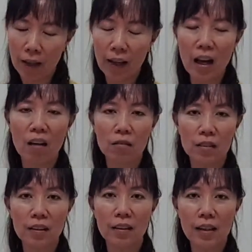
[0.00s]

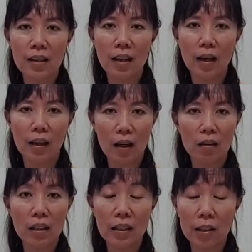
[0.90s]
encountered
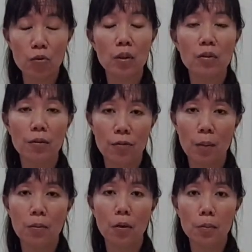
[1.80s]
gastric
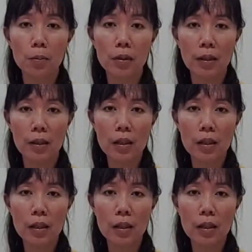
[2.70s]
reflux problems.